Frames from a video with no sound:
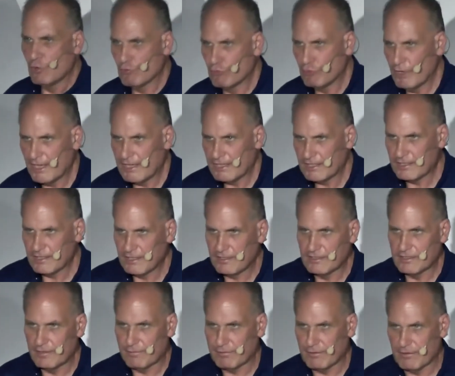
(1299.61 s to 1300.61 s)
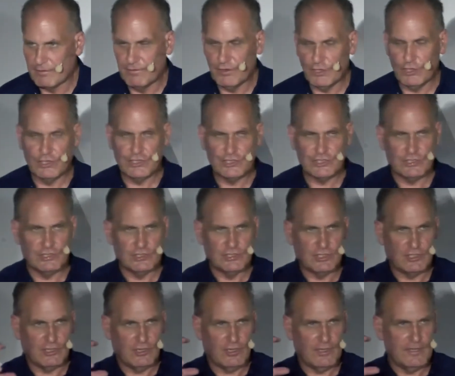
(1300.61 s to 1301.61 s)
read it in different
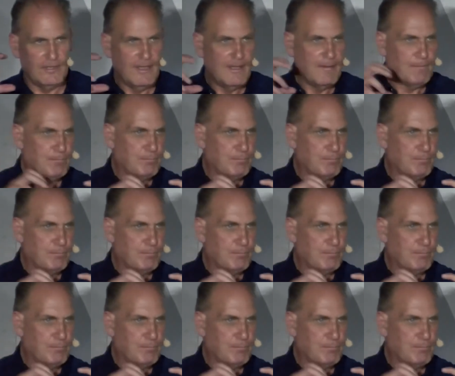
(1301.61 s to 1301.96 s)
versions and I